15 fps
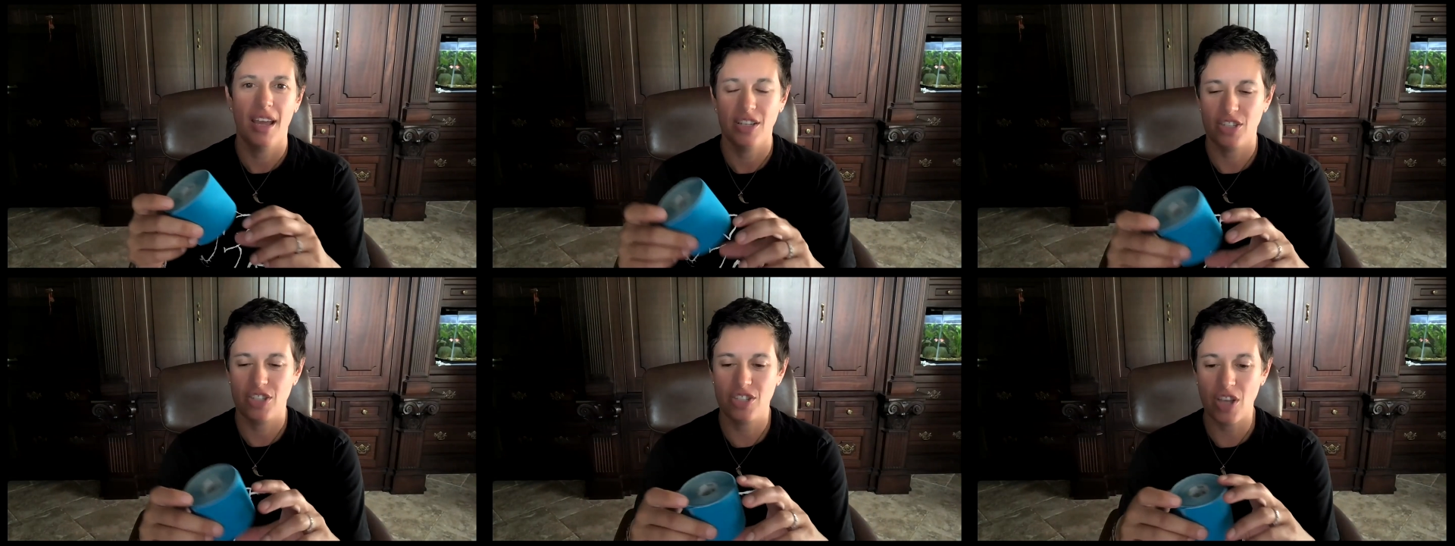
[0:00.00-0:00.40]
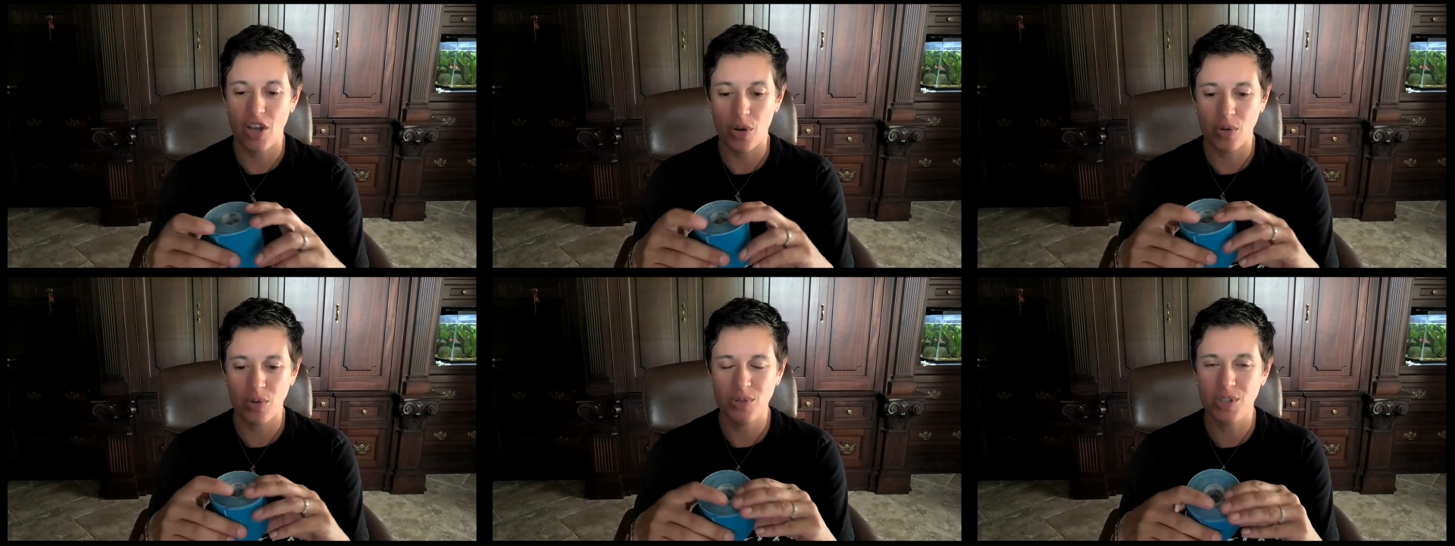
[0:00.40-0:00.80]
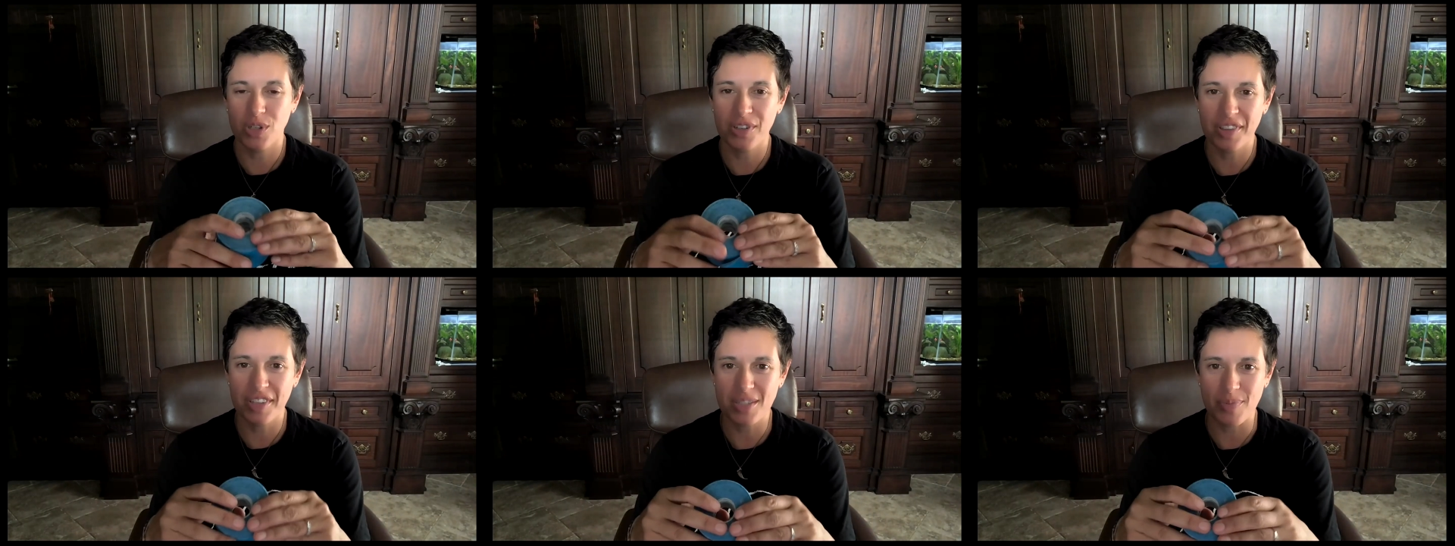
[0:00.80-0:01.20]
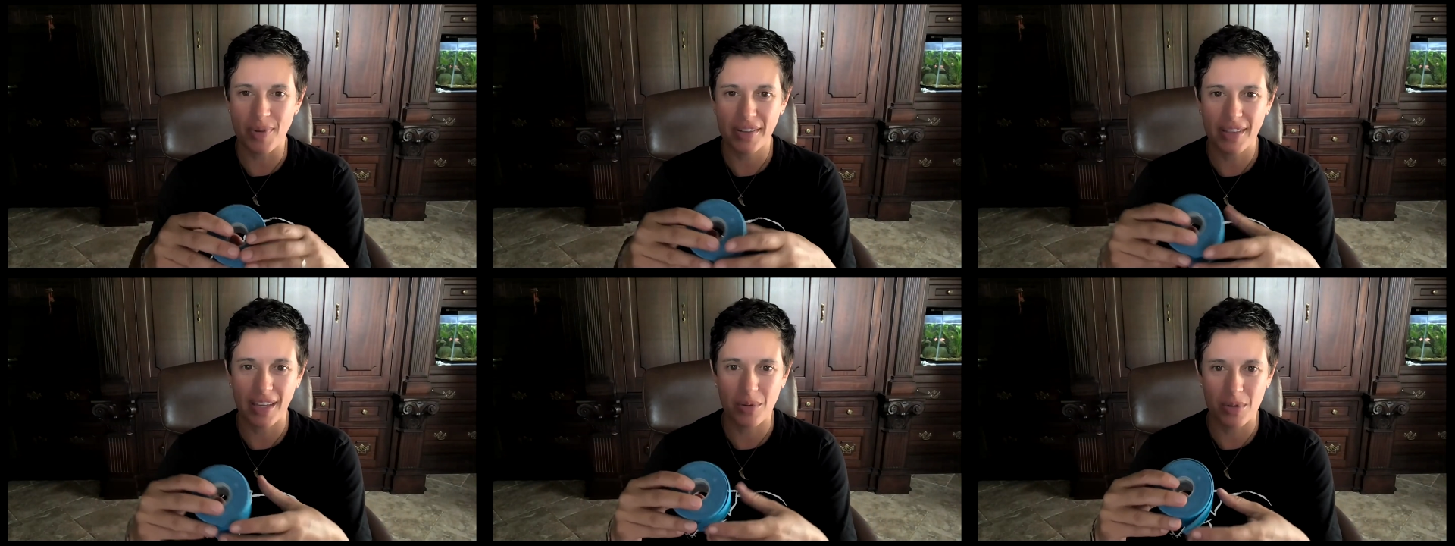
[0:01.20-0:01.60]
So during this
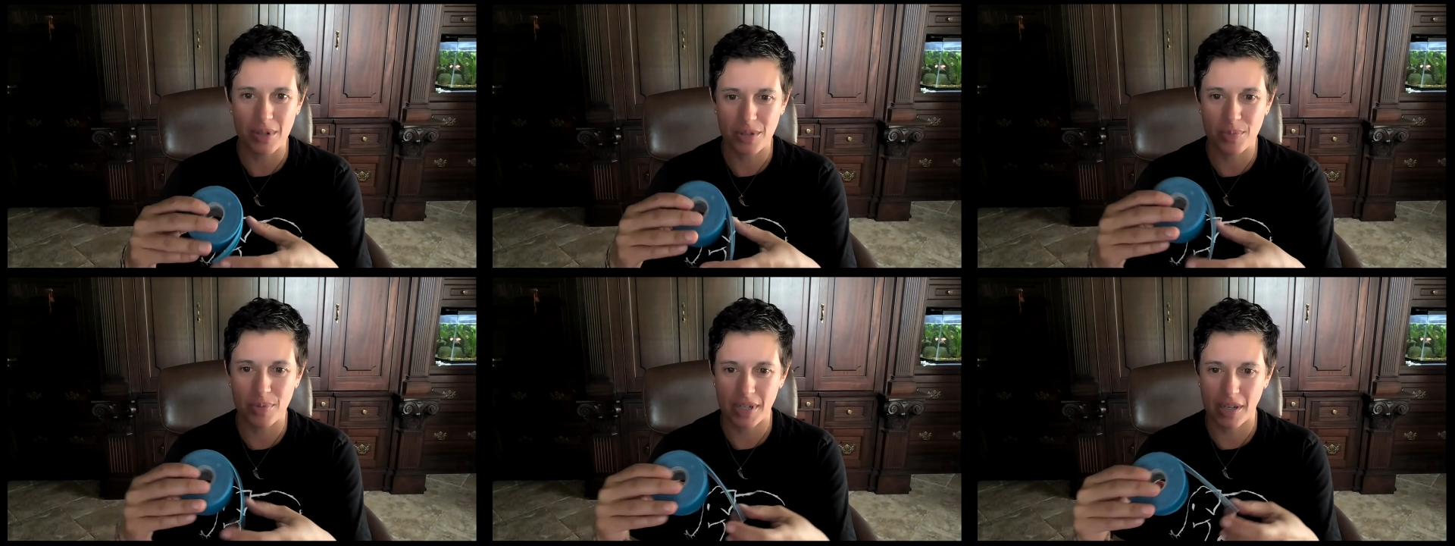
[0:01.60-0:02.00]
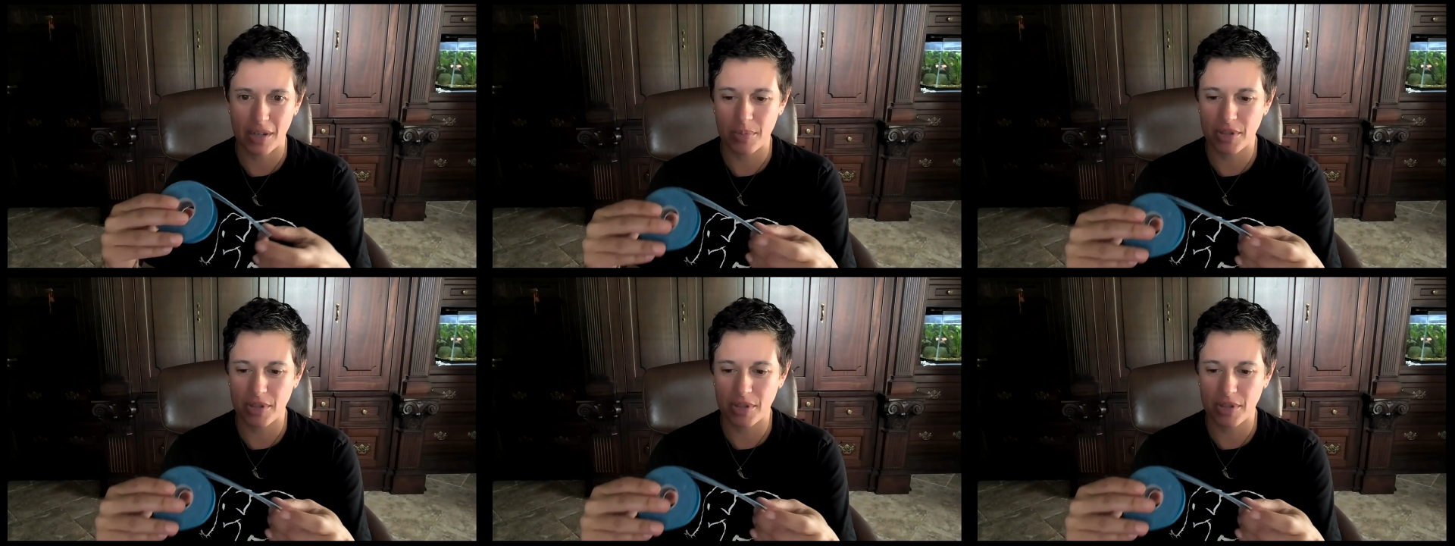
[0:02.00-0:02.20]
month, I want to put out a